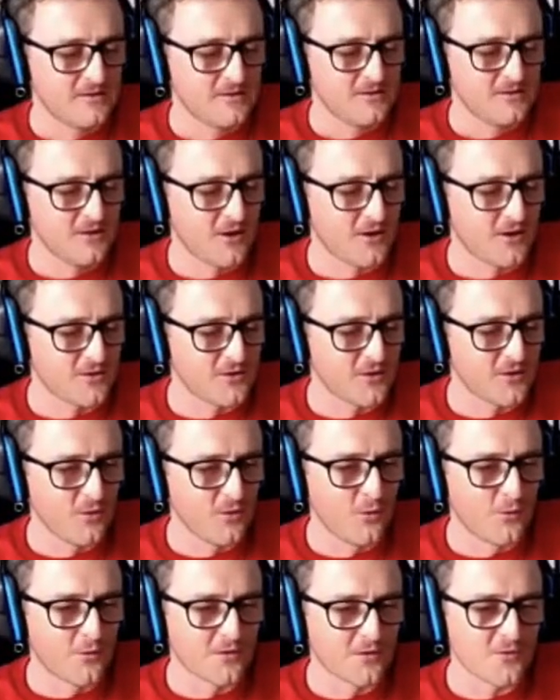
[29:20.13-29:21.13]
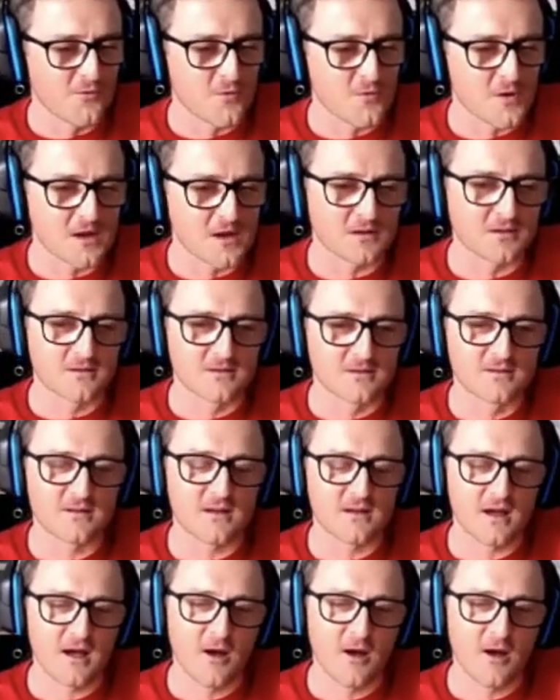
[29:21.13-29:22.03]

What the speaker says: Lord of the Rings